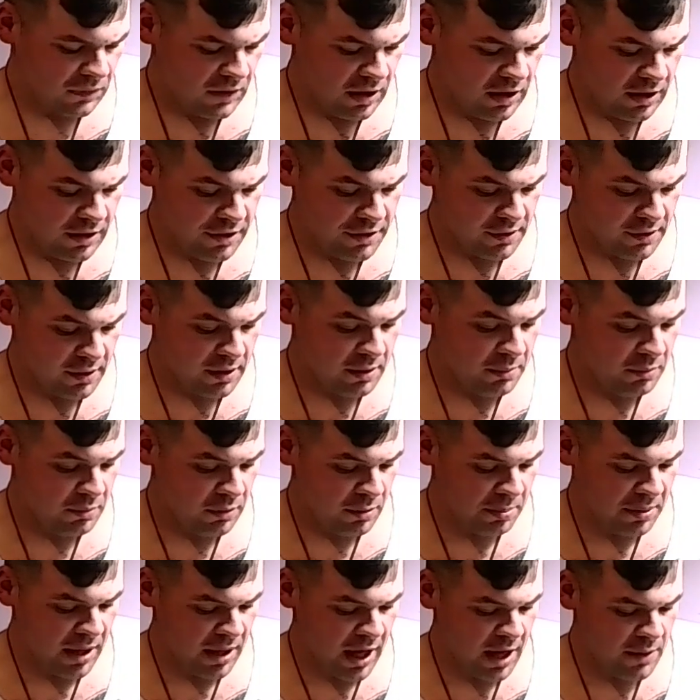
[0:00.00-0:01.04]
Thrym
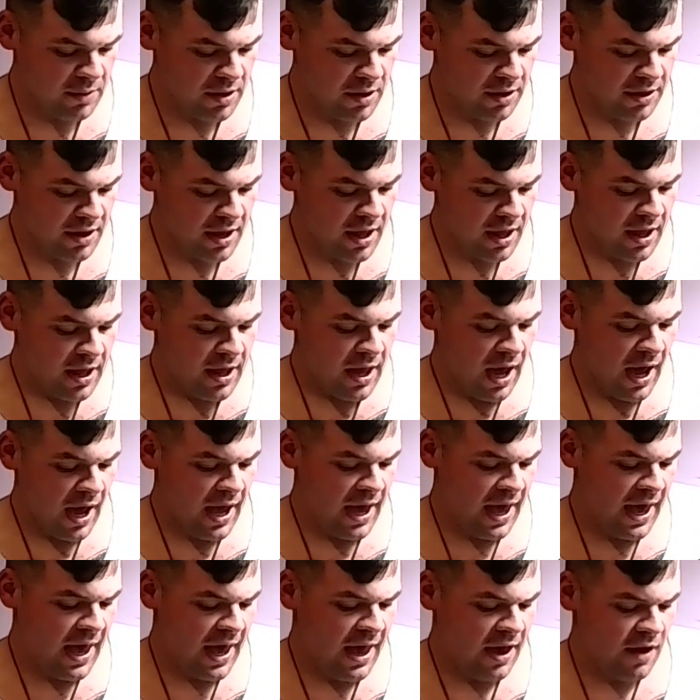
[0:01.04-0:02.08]
replied with, "I
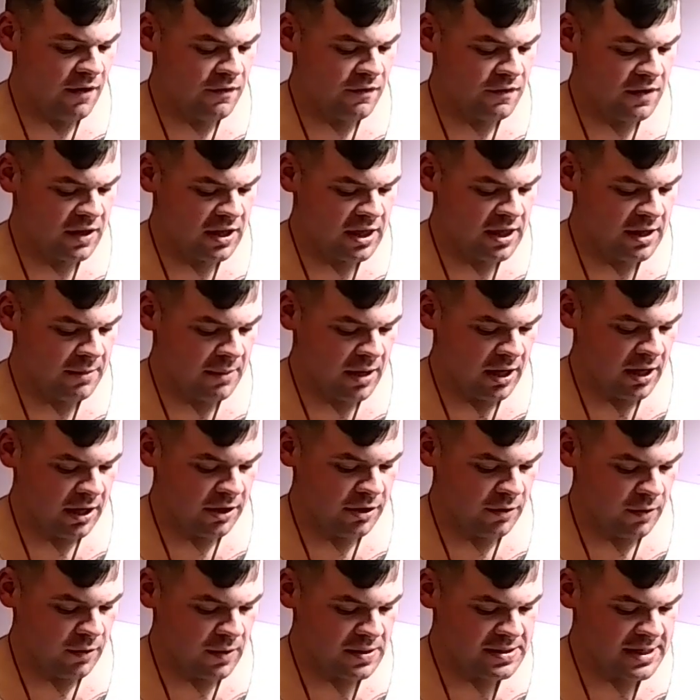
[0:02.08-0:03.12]
have hidden the mighty
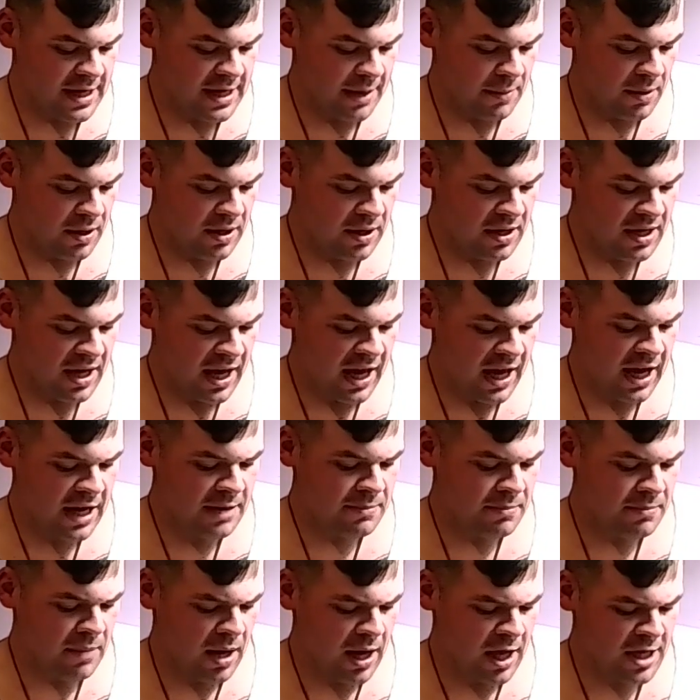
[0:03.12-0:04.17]
Thor's hammer, 8
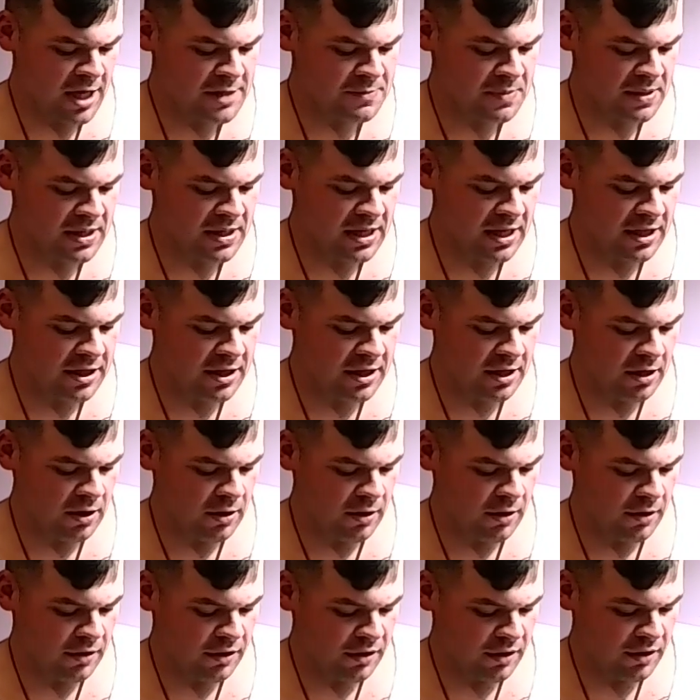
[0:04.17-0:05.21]
miles beneath the
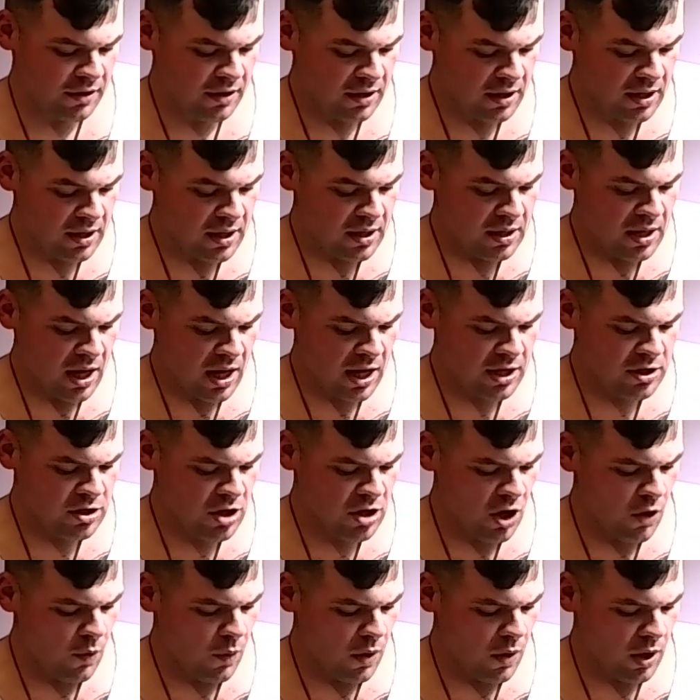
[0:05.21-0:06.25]
earth. And
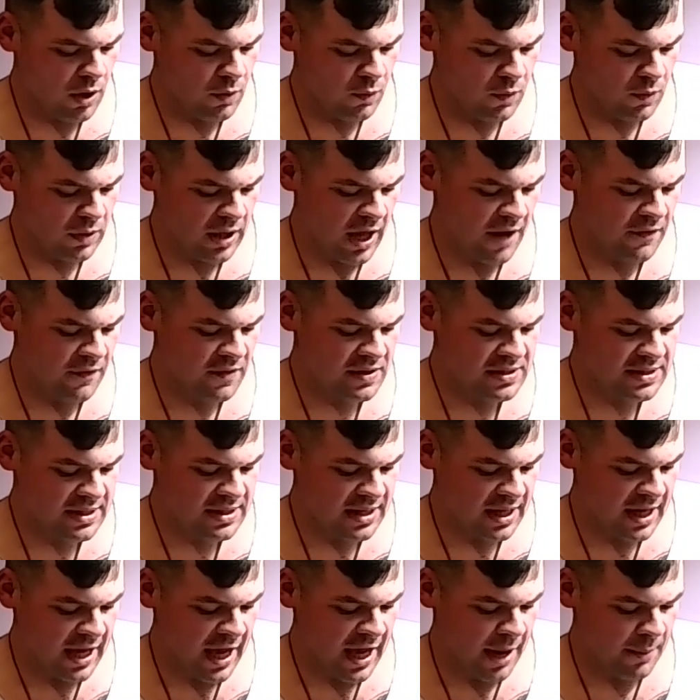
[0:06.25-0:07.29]
no one will ever see
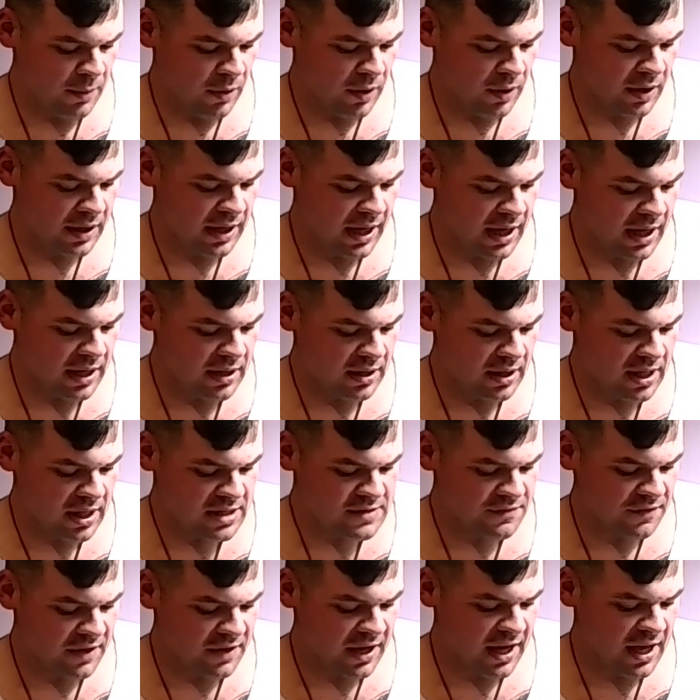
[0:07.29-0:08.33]
that hammer again
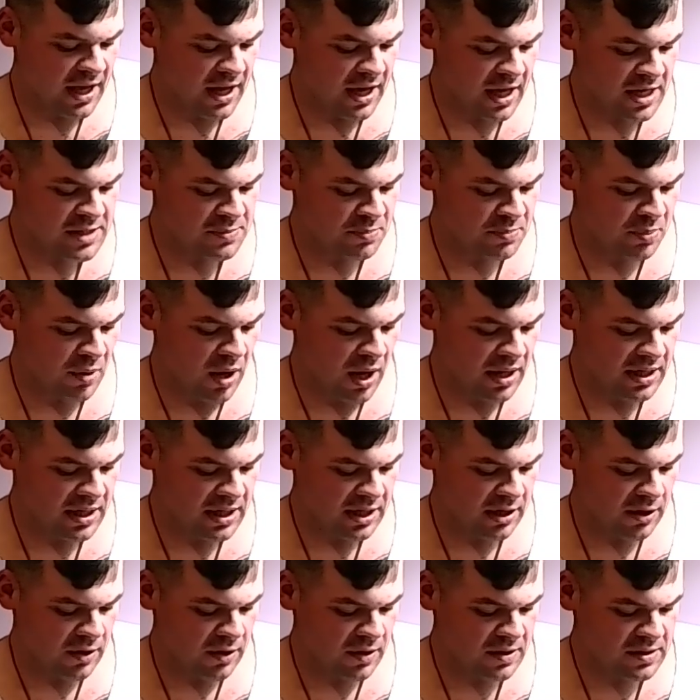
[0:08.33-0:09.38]
unless Freya is brought
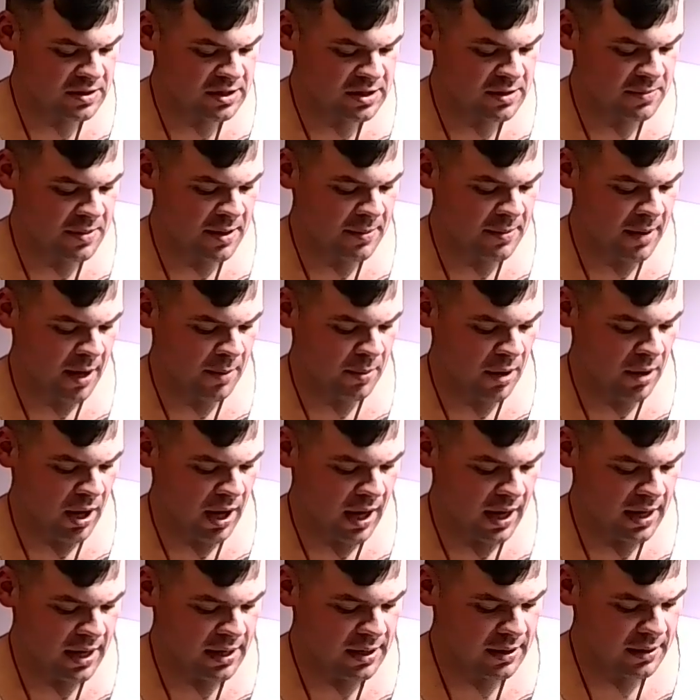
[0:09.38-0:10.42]
here to be my
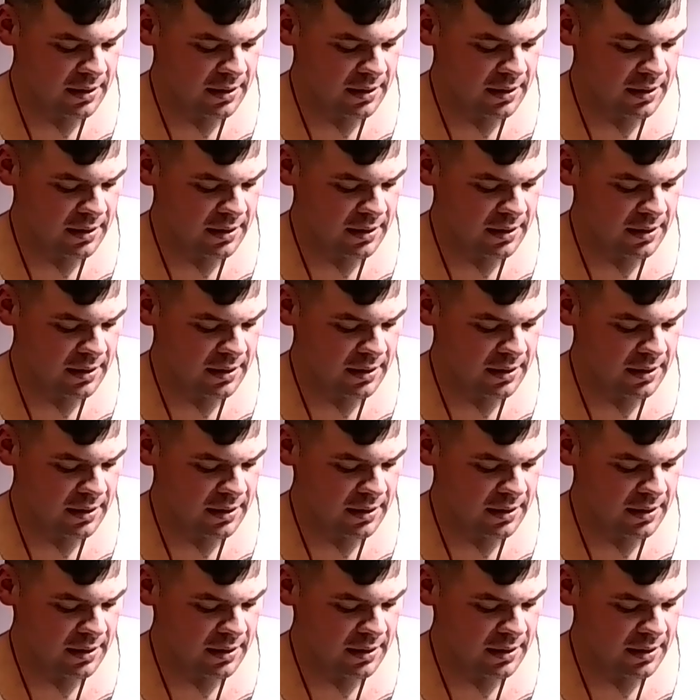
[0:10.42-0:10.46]
bride."